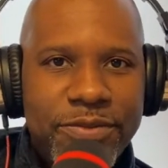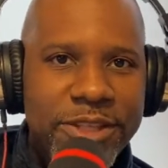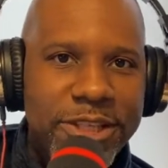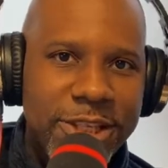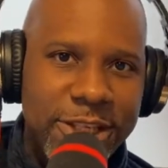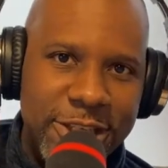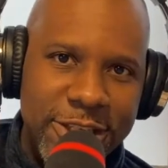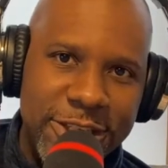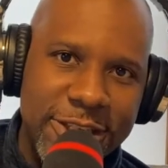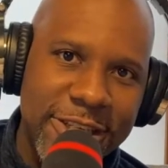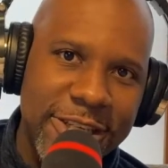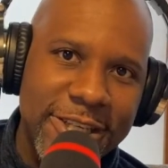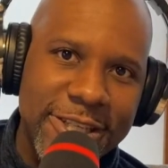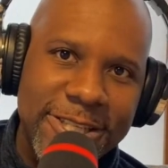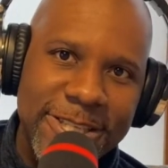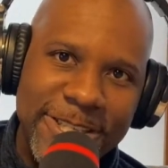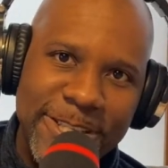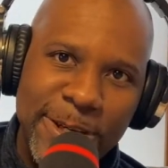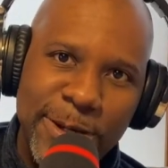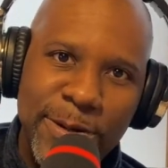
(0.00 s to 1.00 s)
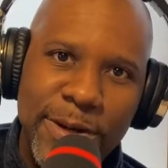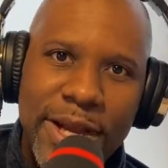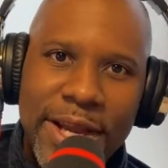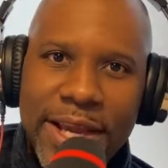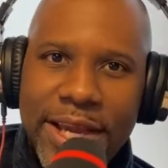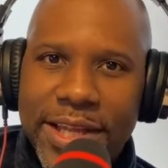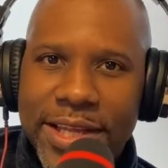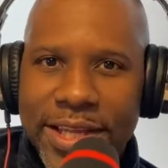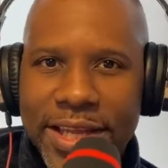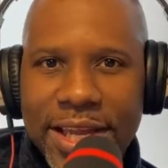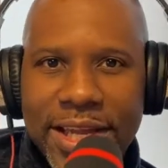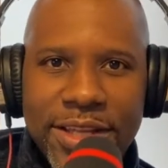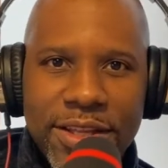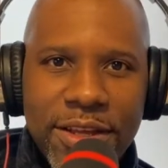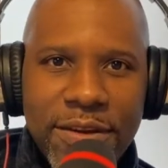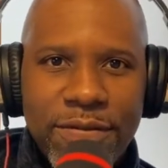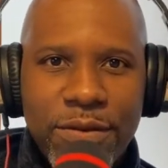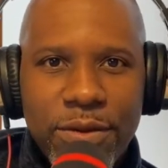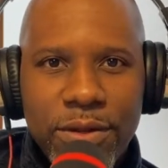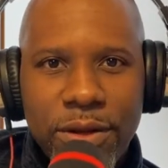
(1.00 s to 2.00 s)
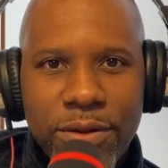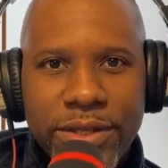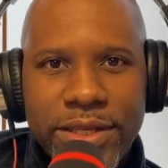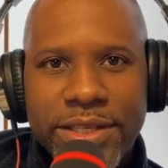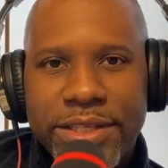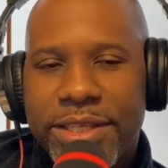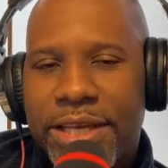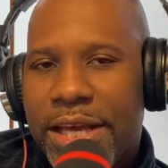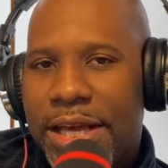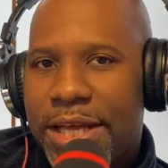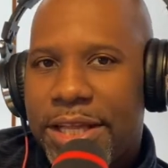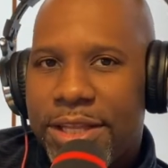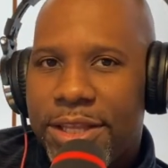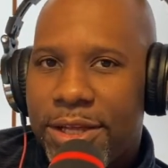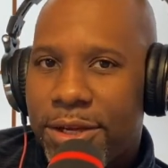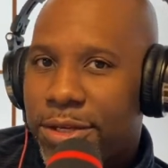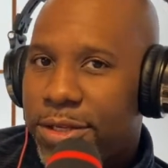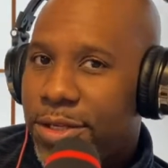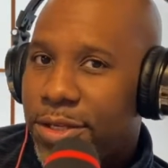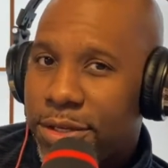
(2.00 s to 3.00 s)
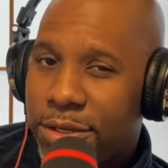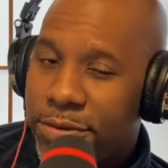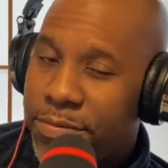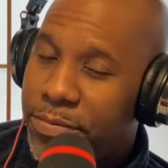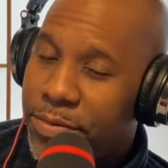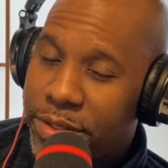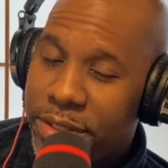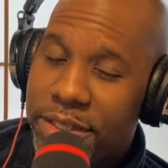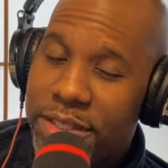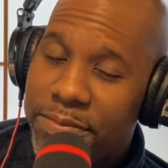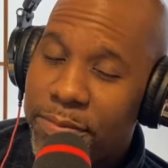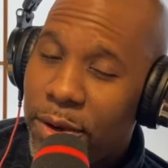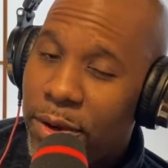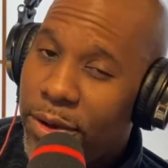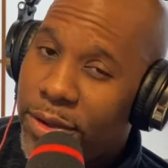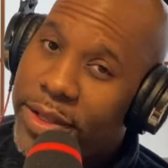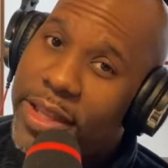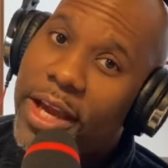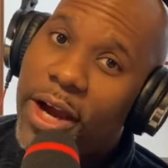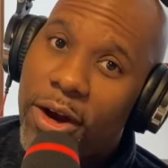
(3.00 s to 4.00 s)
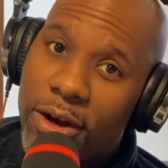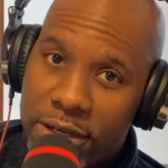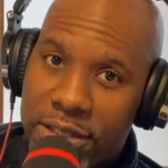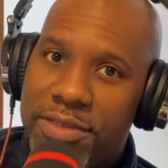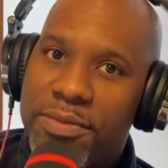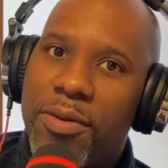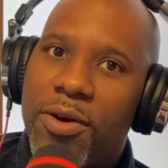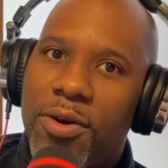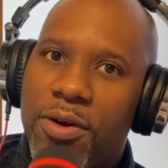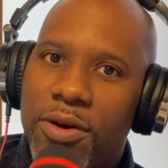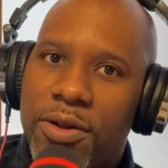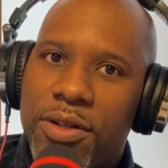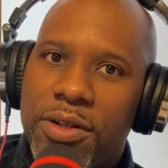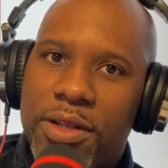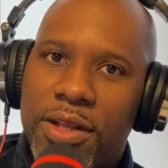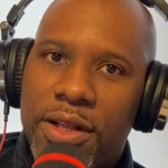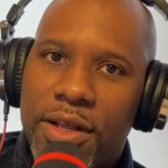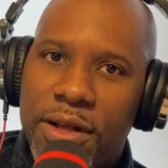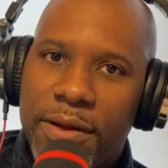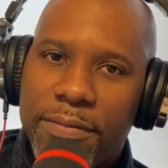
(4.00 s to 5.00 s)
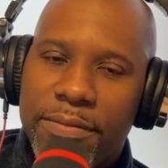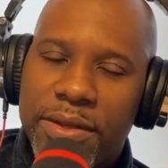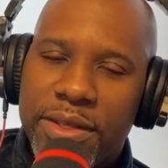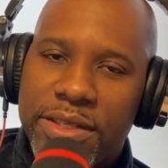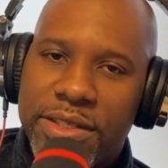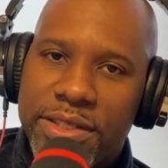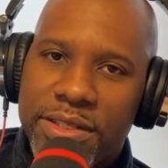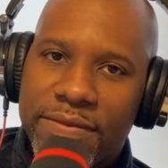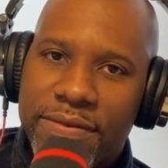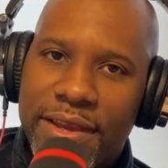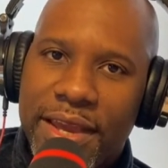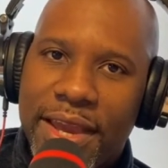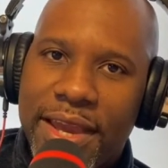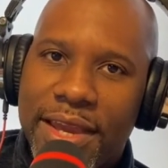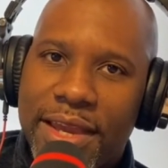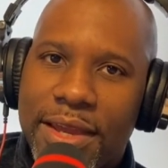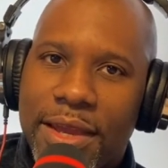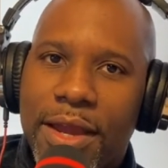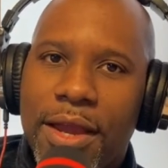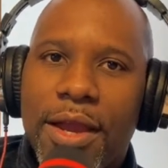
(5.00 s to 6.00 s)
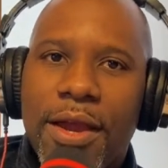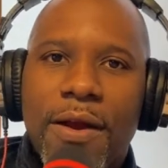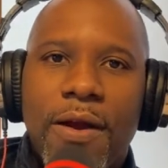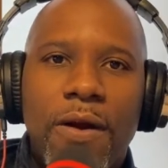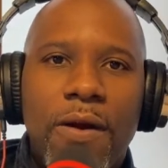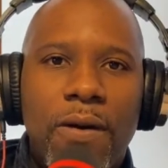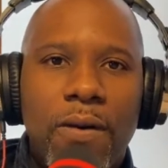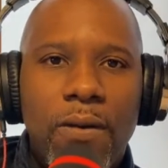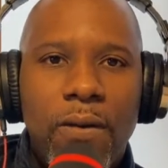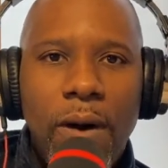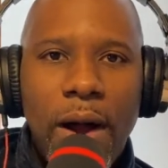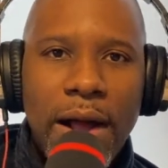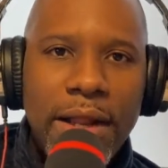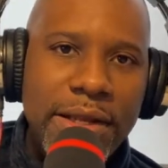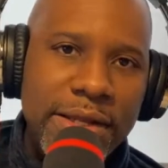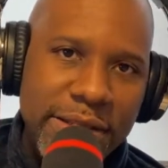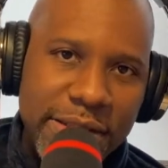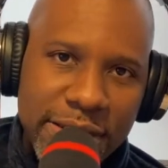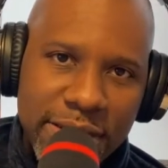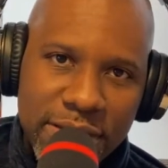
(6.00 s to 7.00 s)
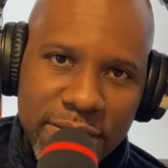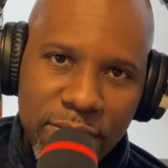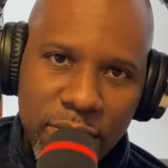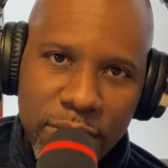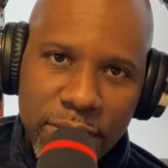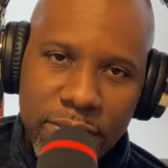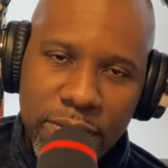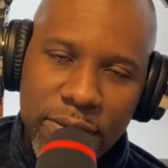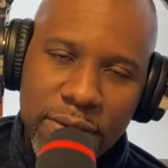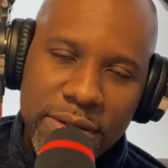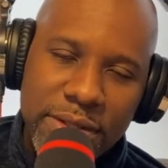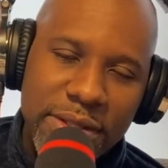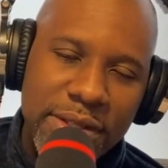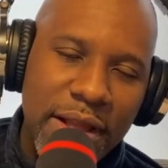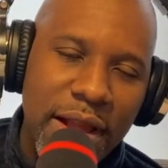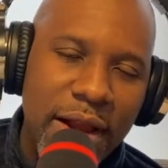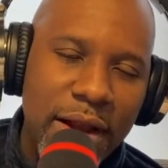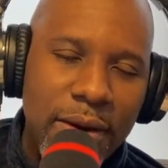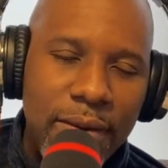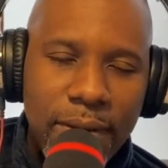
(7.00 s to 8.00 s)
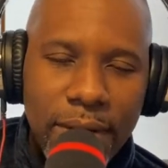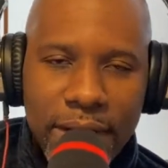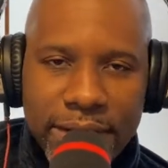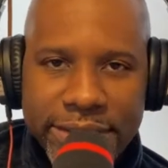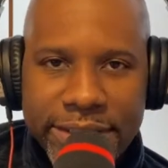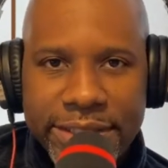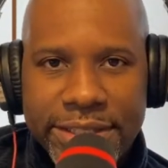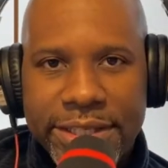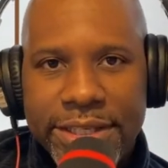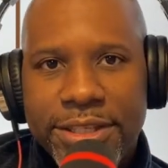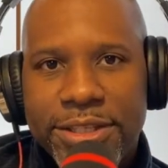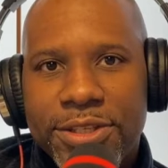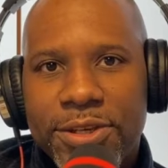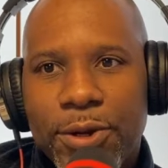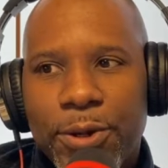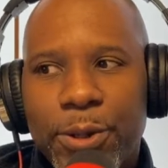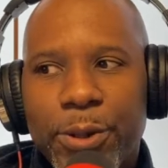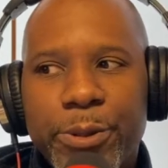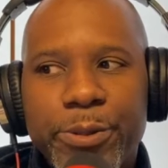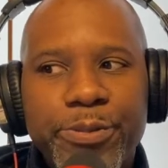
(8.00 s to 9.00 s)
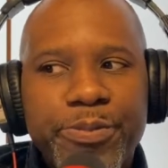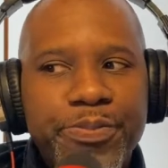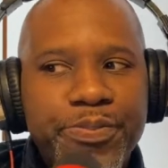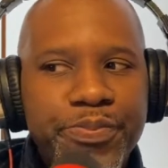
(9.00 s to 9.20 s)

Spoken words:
good, and again, if you notice, they look really small. They are small pieces of cake. Quality is more important, not quantity. So